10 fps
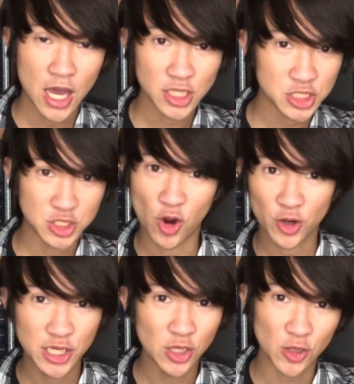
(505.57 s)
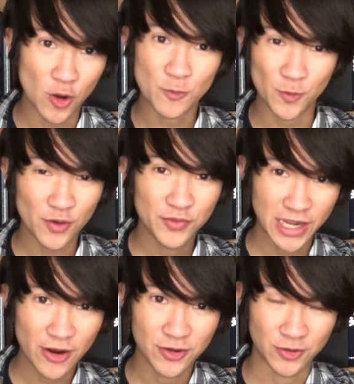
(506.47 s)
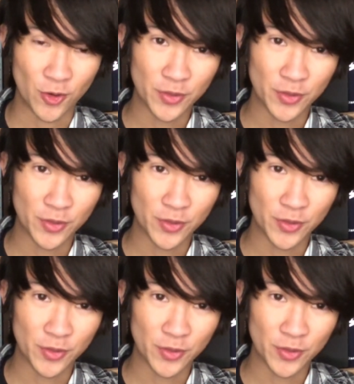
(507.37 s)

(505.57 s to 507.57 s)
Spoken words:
a snarky lone wolf character,